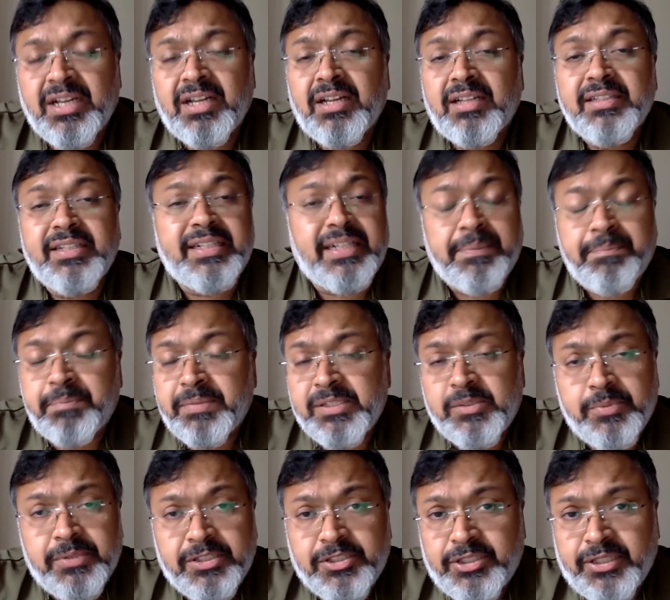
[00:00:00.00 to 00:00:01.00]
the
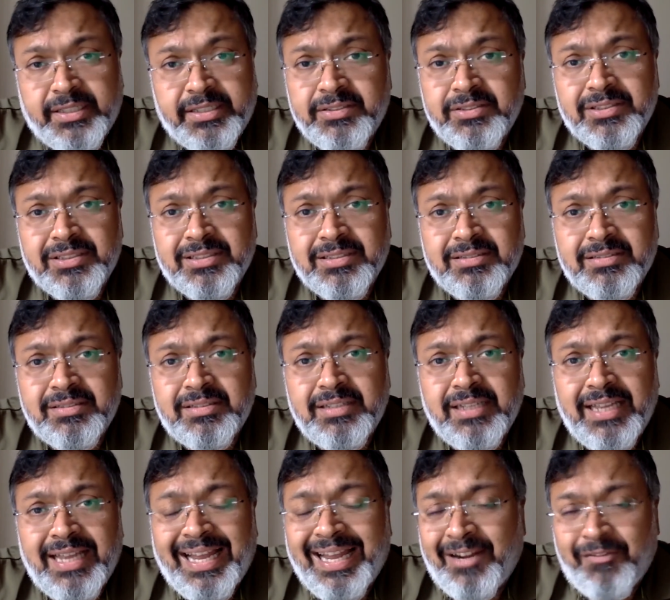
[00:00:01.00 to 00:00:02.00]
temples will change, and
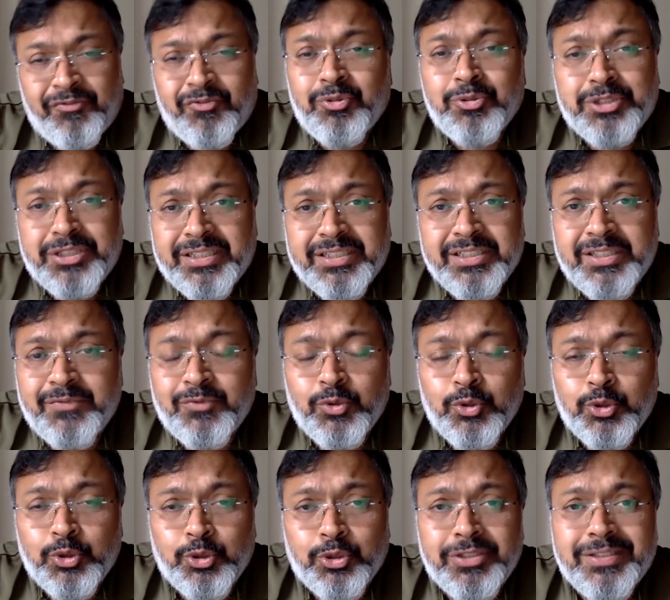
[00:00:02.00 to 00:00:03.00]
they have to change. They have no
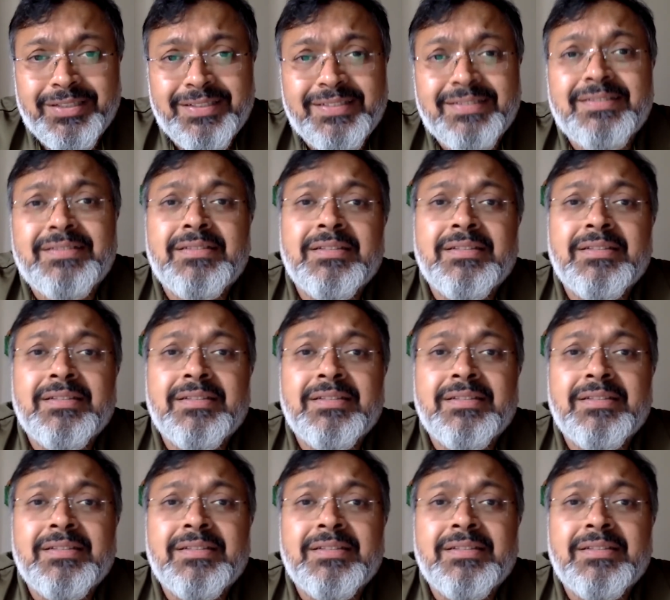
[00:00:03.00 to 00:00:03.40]
choice.